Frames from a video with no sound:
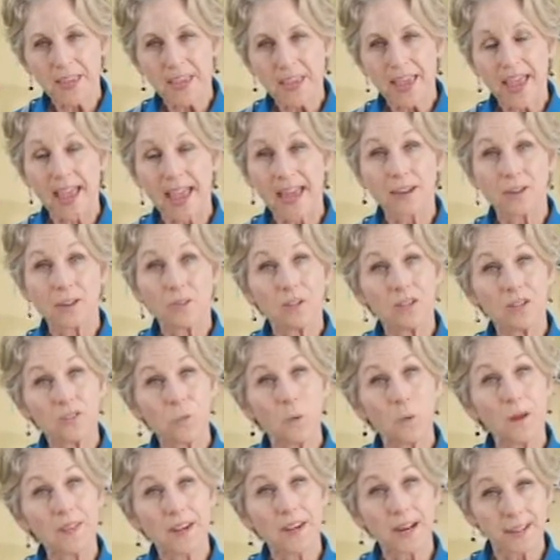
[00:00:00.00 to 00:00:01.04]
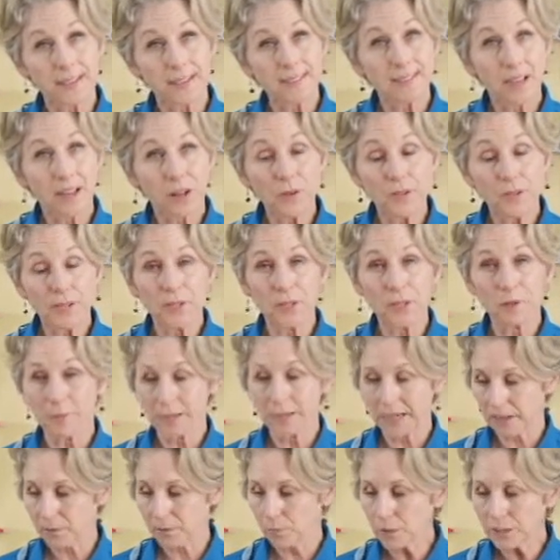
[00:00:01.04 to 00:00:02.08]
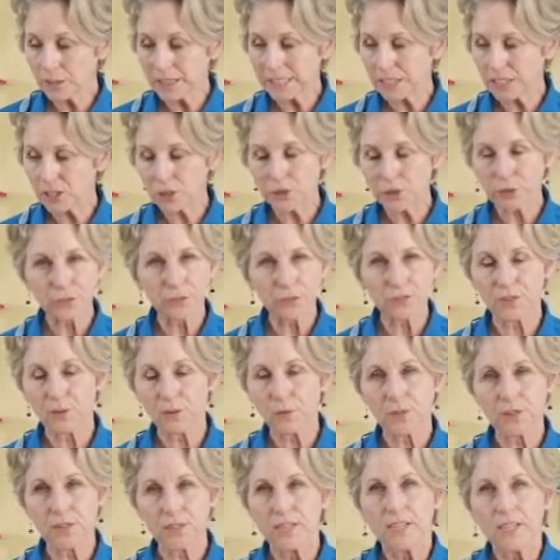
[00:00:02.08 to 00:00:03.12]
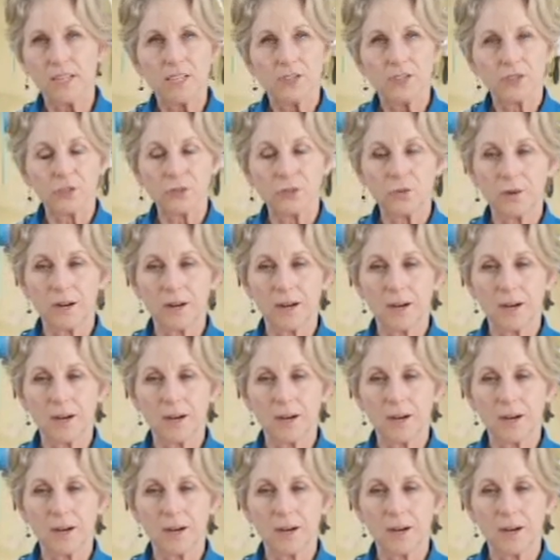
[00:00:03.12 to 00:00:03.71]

And it's one that I sell here, but I really encourage folks to